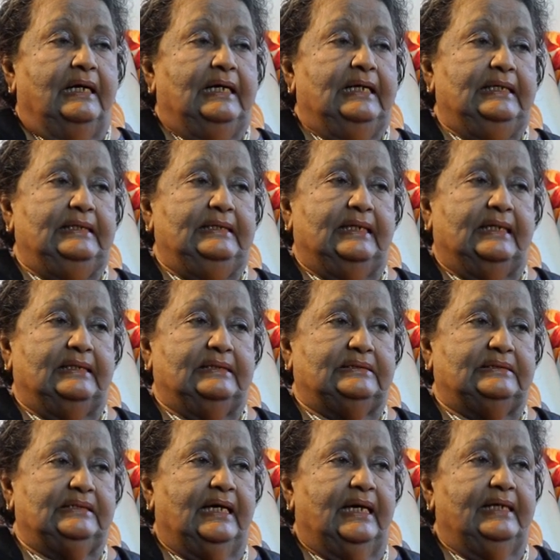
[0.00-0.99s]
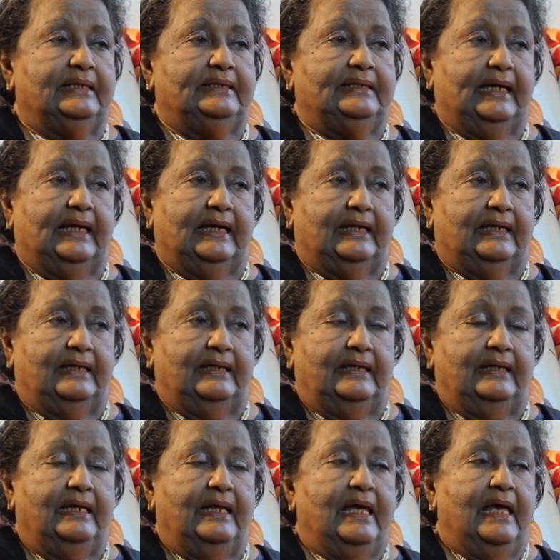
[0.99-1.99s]
industry had
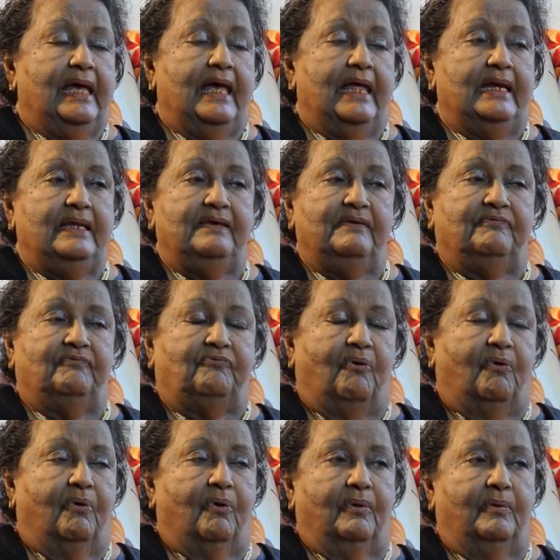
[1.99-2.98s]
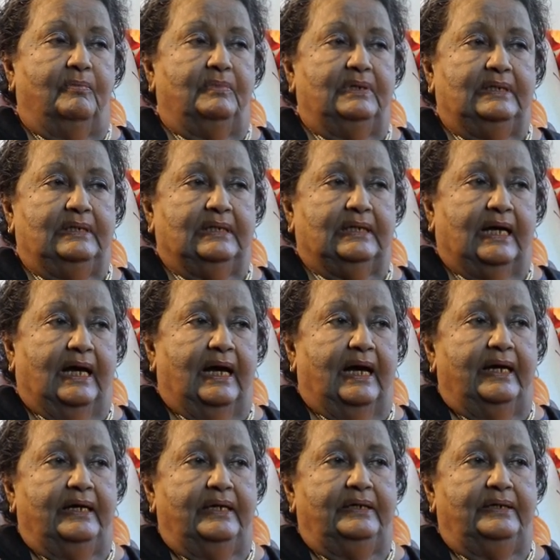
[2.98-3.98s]
taken any formal
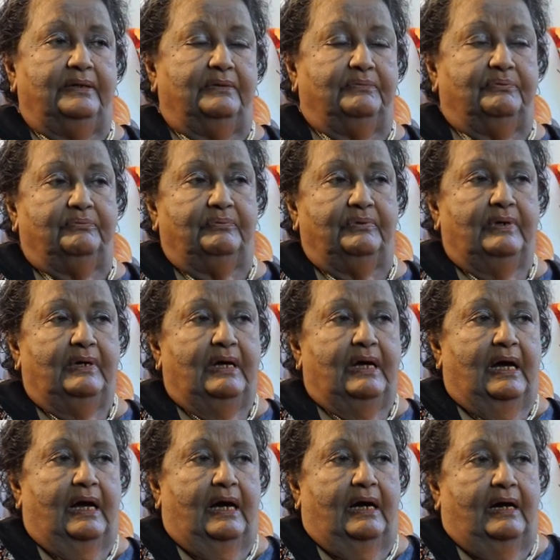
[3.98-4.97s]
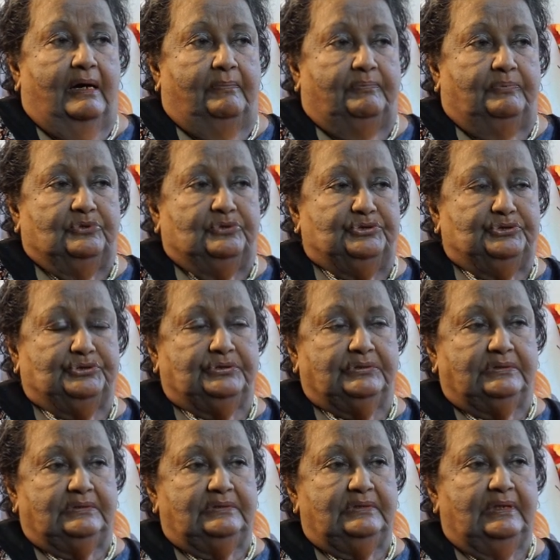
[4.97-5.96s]
kind of
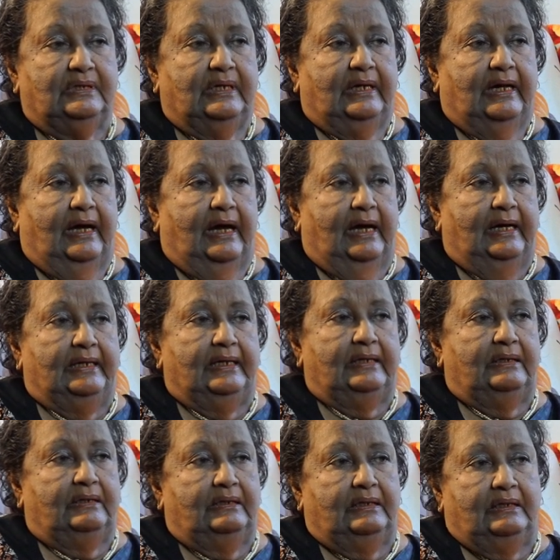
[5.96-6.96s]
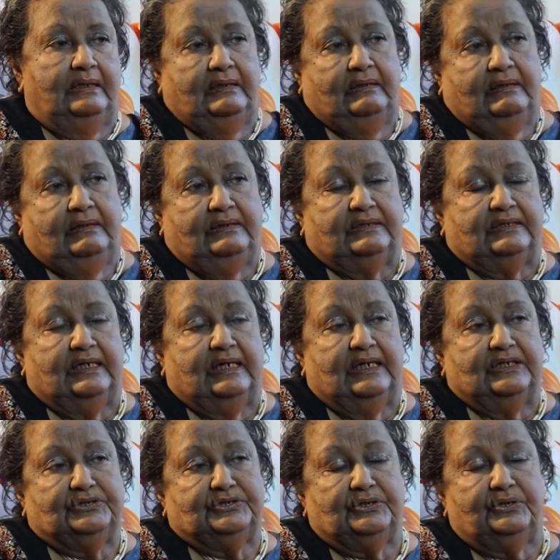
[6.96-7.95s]
position in
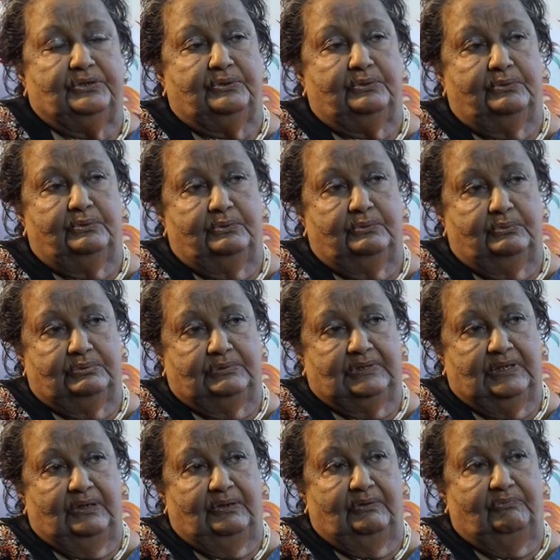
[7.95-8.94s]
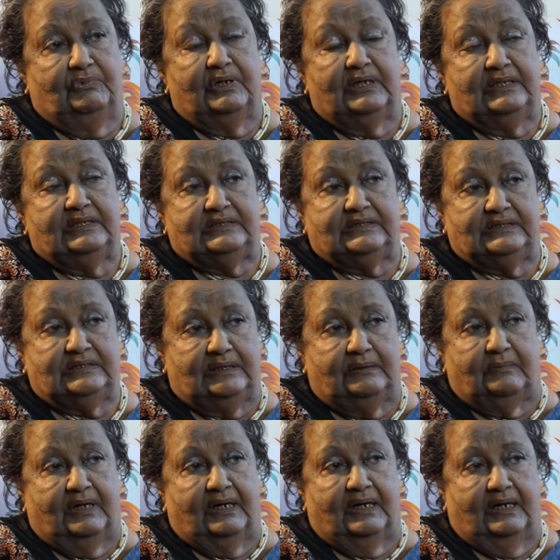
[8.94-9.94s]
relation to, say, world
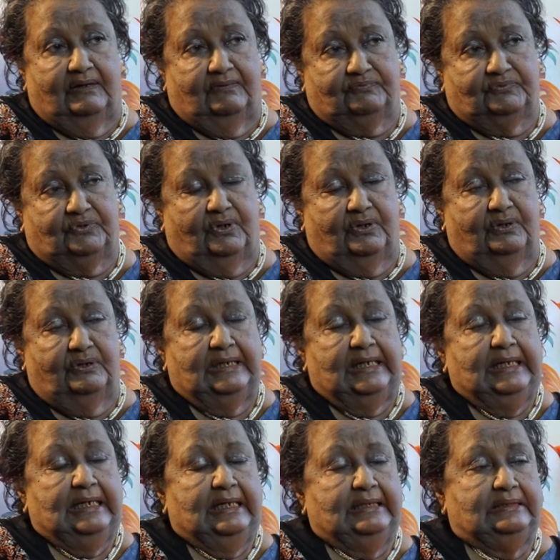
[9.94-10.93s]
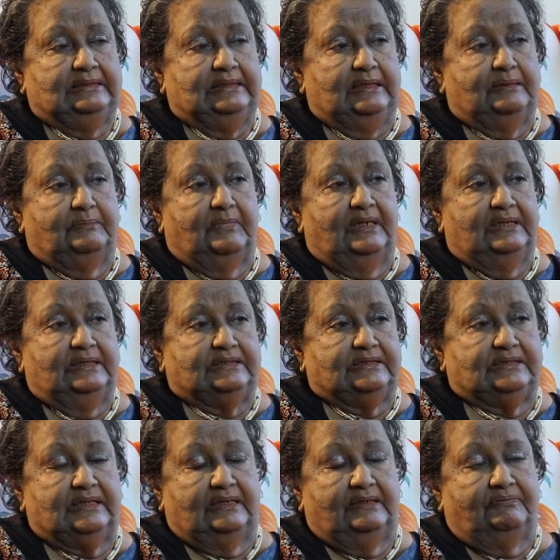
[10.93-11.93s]
cinema. After all, cinema
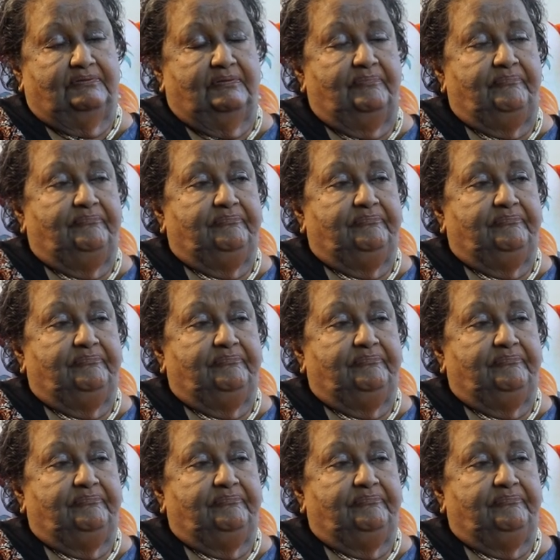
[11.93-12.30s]
itself